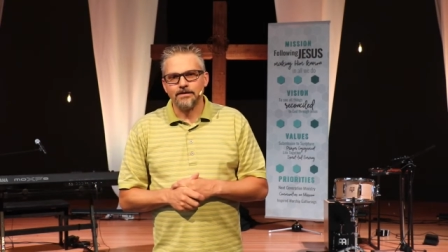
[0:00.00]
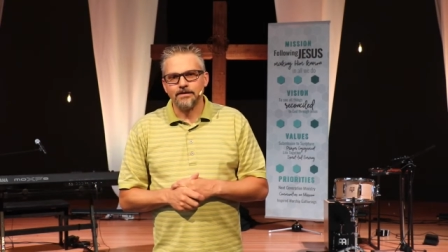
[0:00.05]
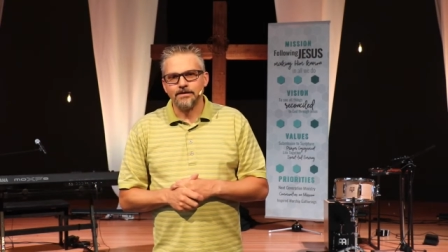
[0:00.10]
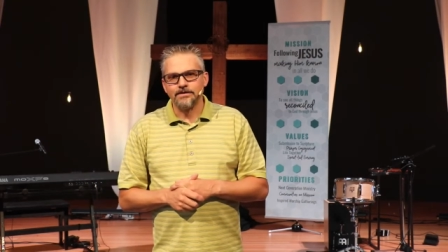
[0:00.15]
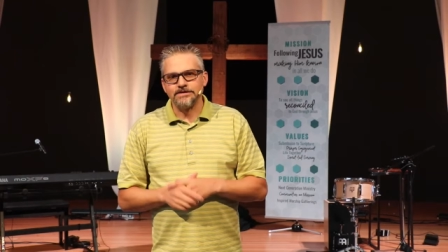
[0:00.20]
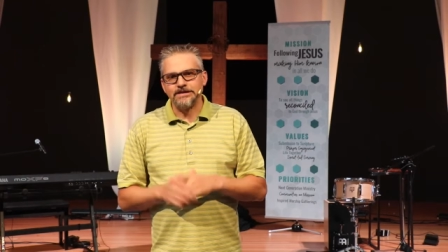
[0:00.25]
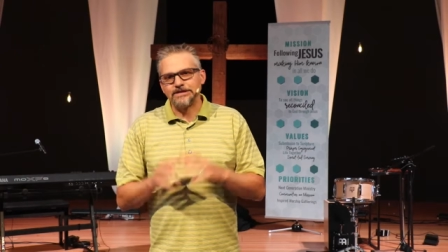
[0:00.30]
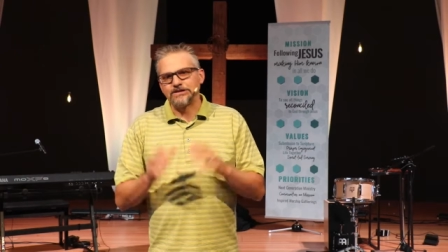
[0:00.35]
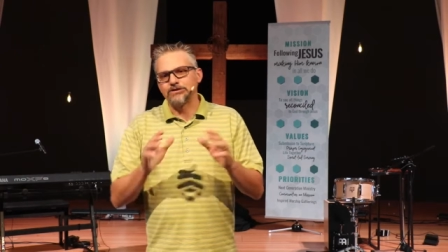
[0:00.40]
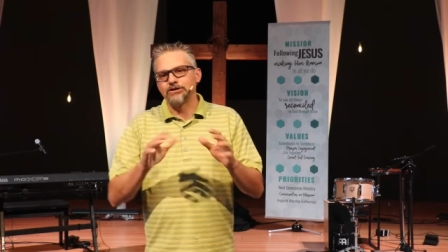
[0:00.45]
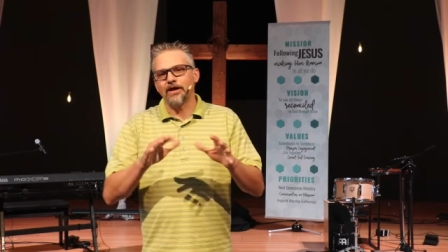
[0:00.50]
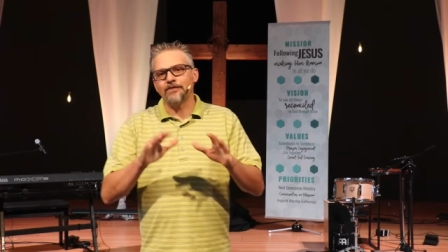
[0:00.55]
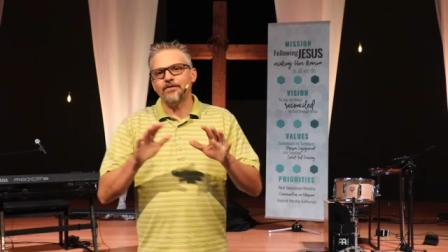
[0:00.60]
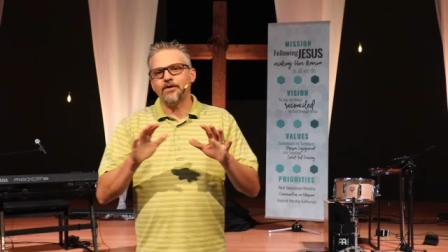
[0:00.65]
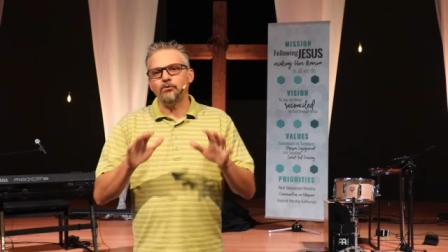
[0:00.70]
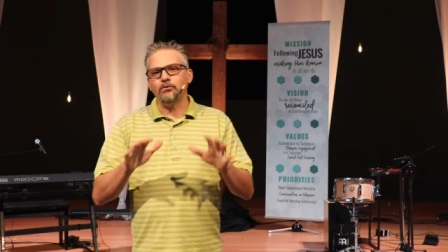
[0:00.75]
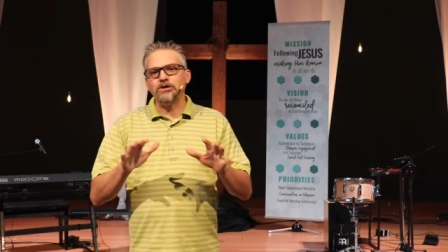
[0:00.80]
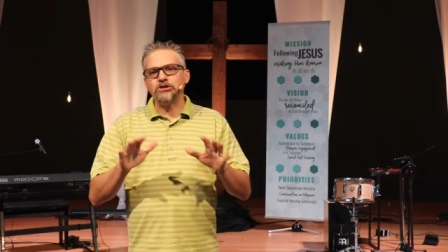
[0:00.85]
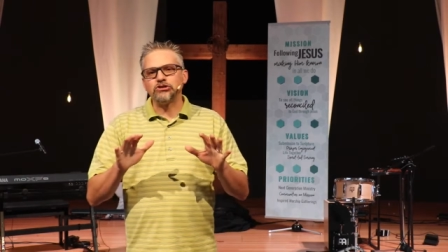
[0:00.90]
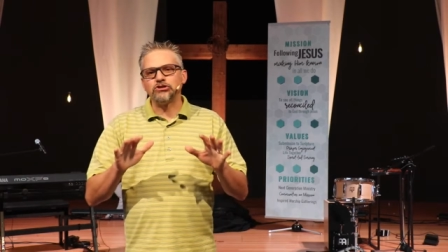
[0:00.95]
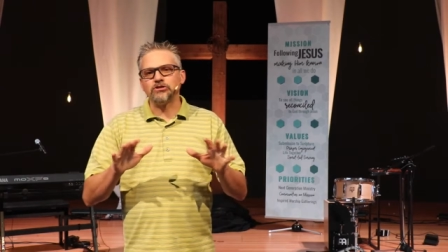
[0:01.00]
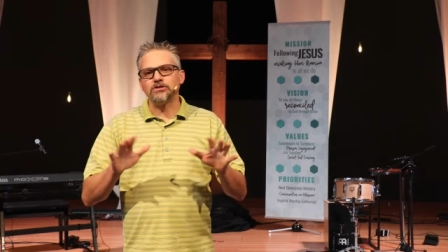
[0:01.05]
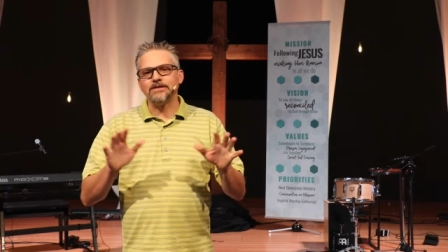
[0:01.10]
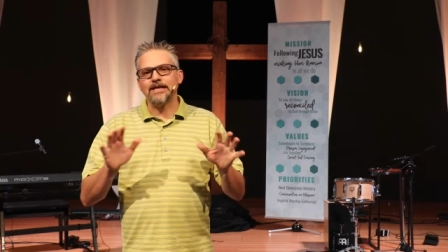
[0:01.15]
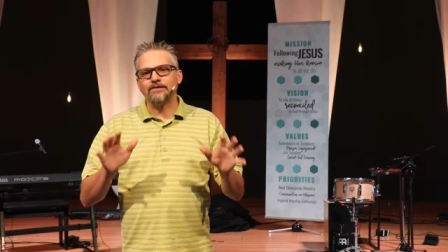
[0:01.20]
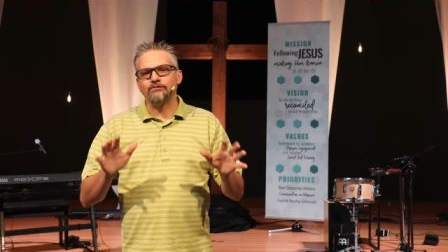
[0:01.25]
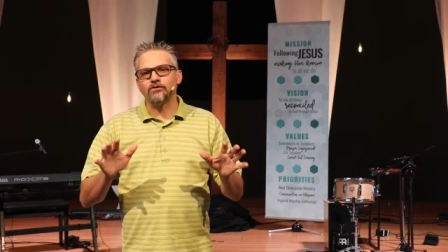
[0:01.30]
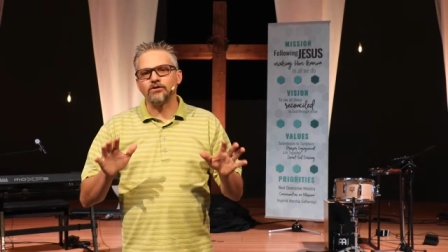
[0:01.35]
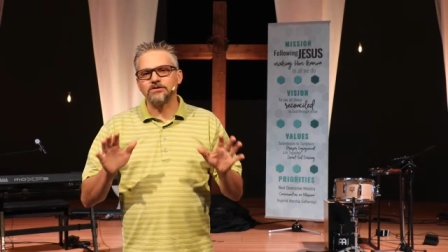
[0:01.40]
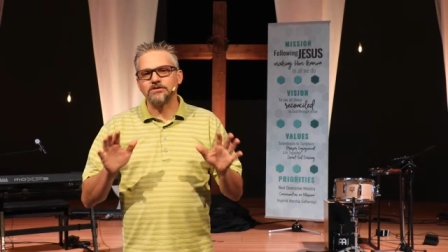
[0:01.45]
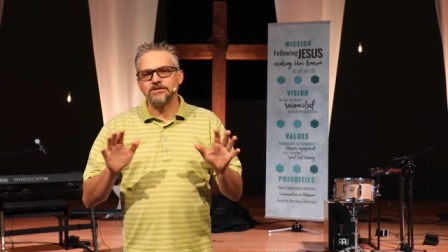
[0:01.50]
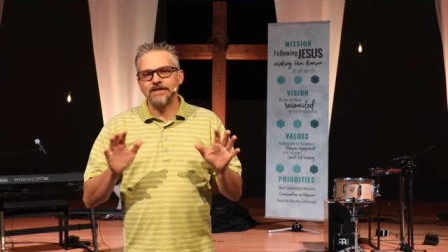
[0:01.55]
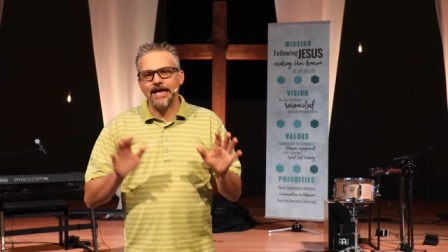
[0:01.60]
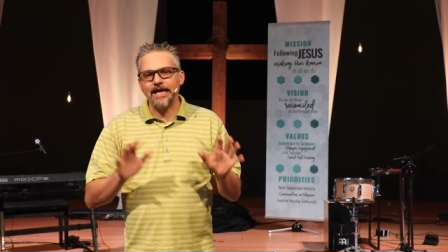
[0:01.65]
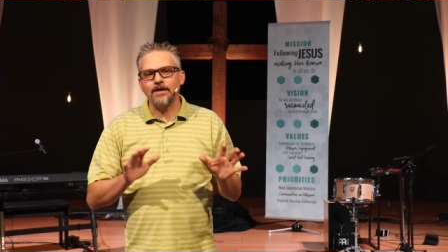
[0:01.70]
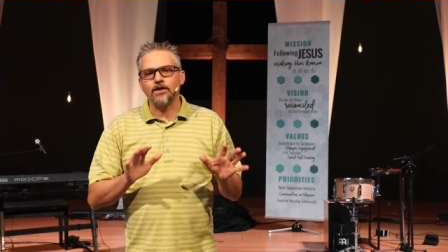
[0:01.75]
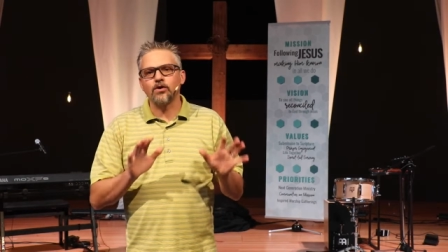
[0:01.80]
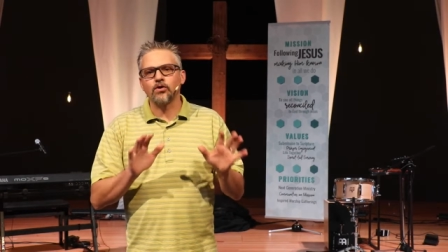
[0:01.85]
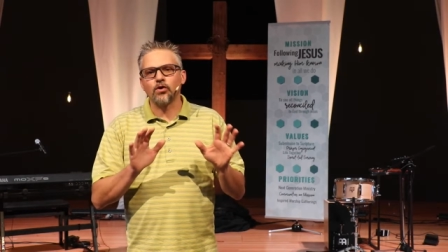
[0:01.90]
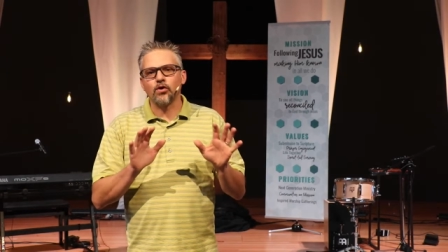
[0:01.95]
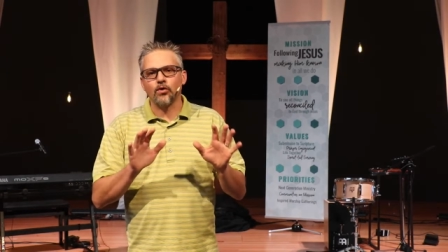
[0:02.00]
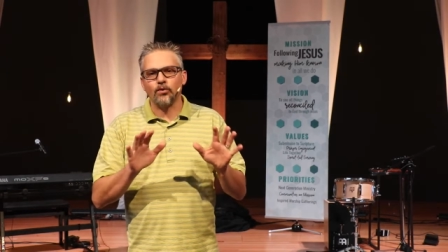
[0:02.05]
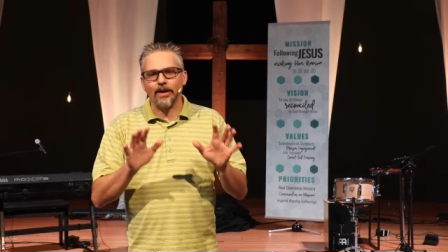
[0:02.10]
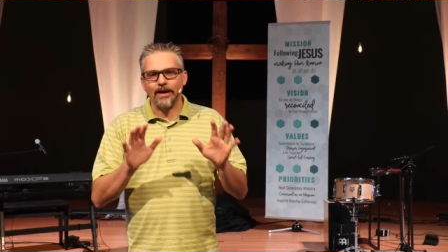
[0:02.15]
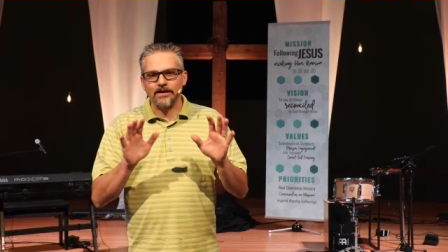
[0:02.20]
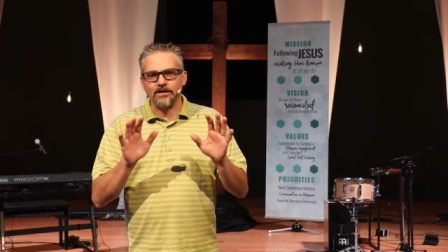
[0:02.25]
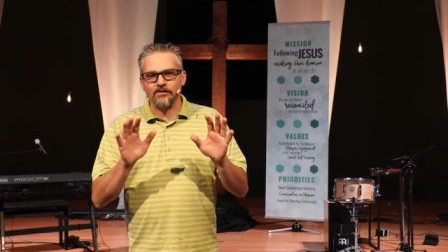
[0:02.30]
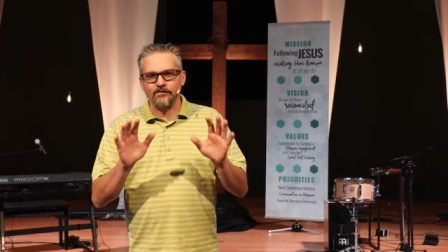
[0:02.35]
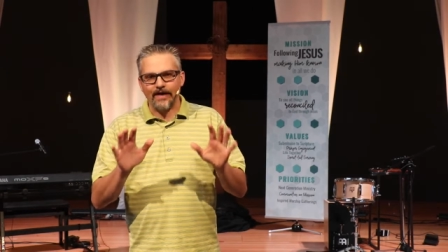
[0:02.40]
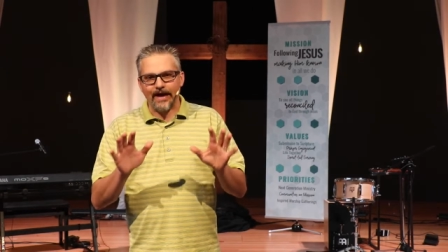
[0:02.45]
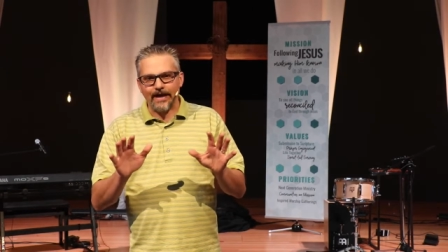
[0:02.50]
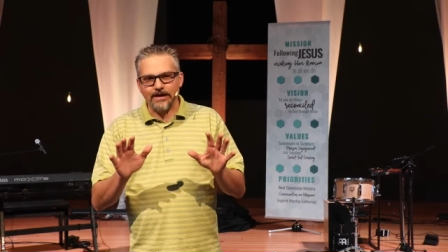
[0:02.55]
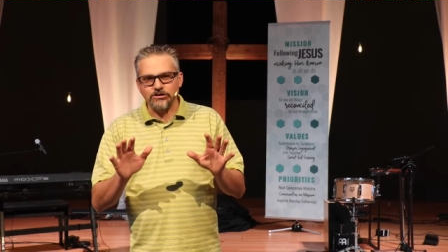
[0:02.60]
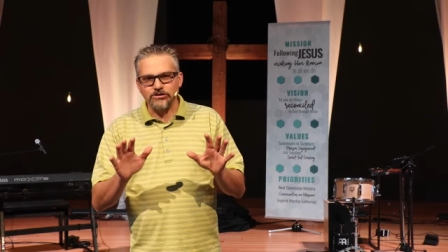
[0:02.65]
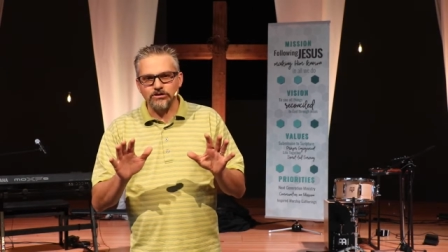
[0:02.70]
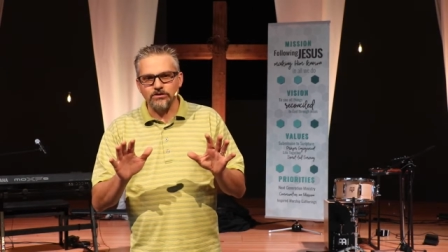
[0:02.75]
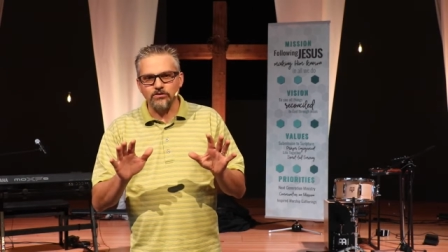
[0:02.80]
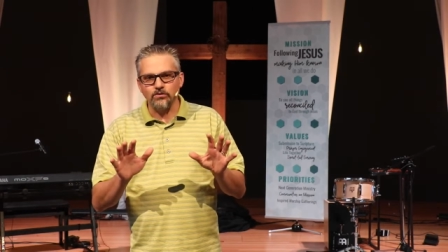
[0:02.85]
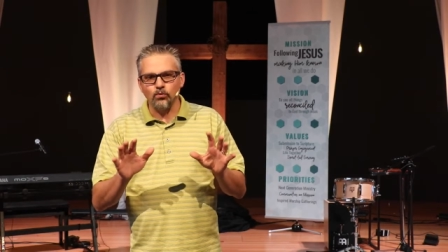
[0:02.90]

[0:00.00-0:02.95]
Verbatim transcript: See, it's not that we should never take corrective action